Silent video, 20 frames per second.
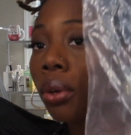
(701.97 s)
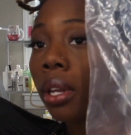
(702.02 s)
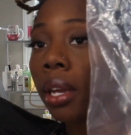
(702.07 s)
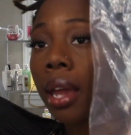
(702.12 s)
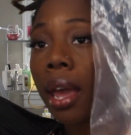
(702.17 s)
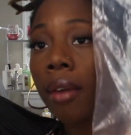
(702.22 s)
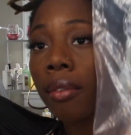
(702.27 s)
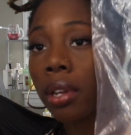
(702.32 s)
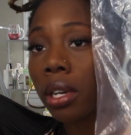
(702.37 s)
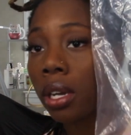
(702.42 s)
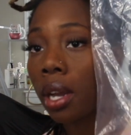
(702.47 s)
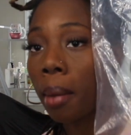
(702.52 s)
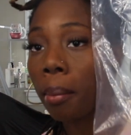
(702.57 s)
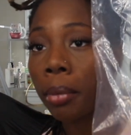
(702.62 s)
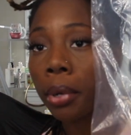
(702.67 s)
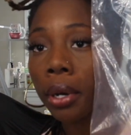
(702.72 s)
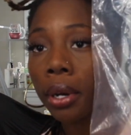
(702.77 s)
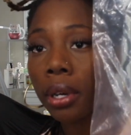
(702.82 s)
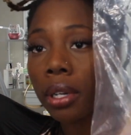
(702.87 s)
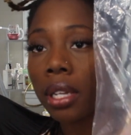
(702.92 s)
You can have it
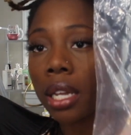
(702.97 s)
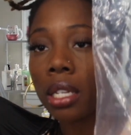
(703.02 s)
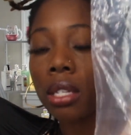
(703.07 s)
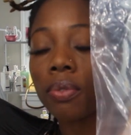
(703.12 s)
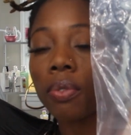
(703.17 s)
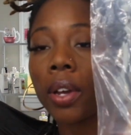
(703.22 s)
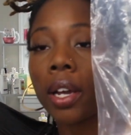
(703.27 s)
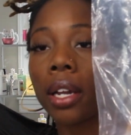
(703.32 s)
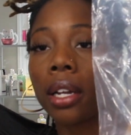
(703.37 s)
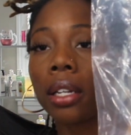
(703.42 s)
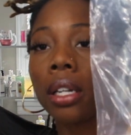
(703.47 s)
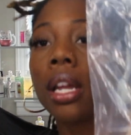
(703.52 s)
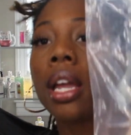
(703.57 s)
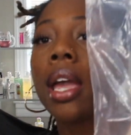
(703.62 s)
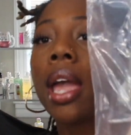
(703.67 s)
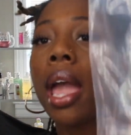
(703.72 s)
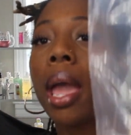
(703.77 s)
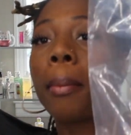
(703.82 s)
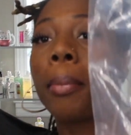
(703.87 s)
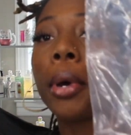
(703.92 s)
numbered, that's fine.
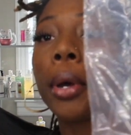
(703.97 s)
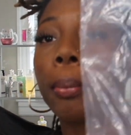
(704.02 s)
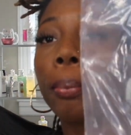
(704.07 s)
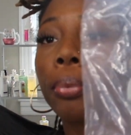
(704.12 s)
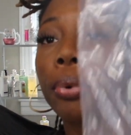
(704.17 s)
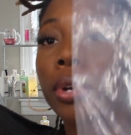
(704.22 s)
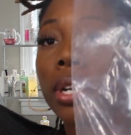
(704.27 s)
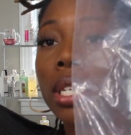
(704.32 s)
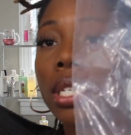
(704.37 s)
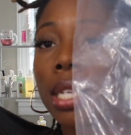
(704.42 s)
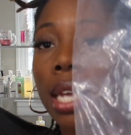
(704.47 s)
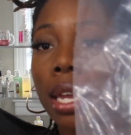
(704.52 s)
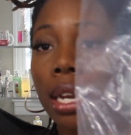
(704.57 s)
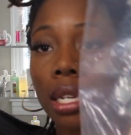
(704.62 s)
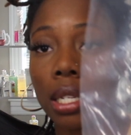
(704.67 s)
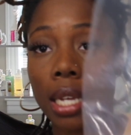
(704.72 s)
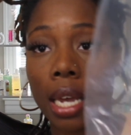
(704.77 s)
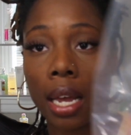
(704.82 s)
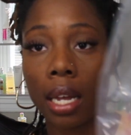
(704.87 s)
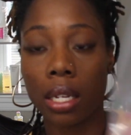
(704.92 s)
And put
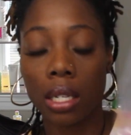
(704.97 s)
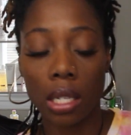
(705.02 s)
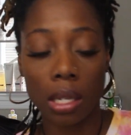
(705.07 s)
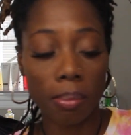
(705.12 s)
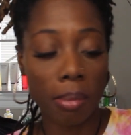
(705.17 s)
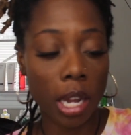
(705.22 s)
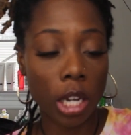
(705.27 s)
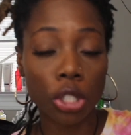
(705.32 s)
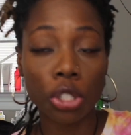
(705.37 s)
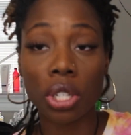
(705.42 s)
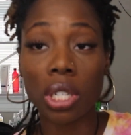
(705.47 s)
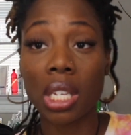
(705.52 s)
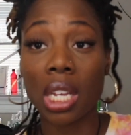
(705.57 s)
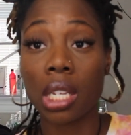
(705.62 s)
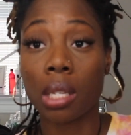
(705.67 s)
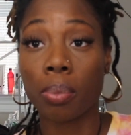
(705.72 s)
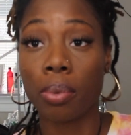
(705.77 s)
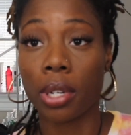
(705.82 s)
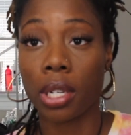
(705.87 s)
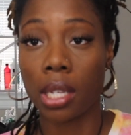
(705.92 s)
pre-sanitized. Make sure it
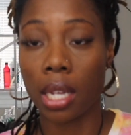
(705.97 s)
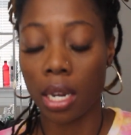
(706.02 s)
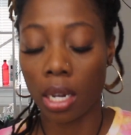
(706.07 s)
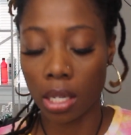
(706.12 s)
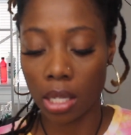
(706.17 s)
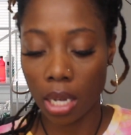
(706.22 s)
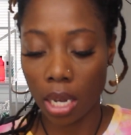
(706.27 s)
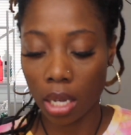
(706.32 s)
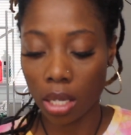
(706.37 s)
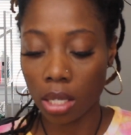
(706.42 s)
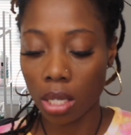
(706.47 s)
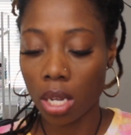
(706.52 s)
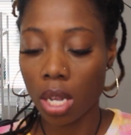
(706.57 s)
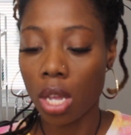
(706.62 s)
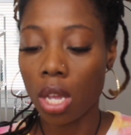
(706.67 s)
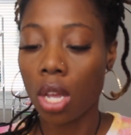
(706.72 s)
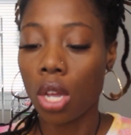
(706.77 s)
says pre-sanitized.